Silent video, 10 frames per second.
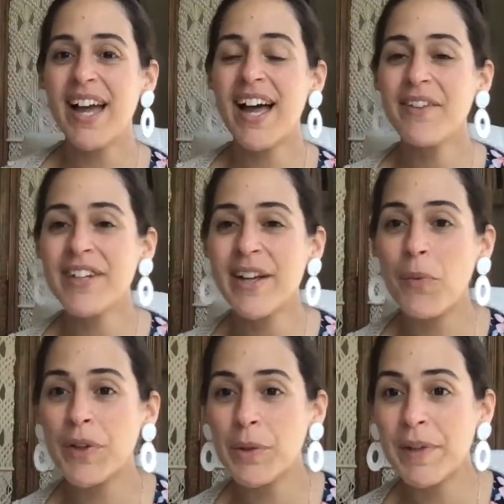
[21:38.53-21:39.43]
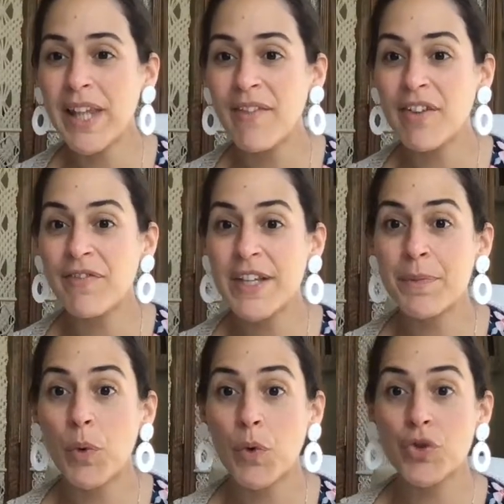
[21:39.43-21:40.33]
Hi, Rita. Will you be live on
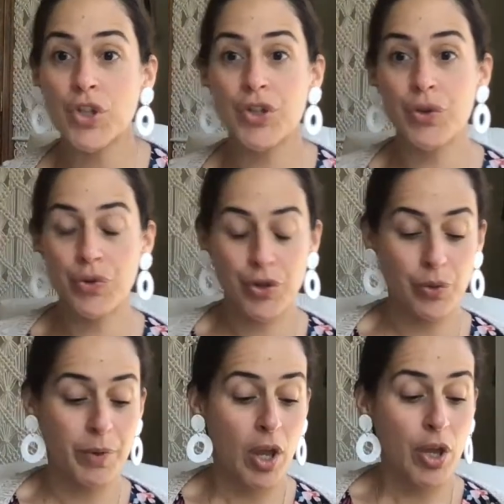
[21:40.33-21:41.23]
Facebook or just YouTube?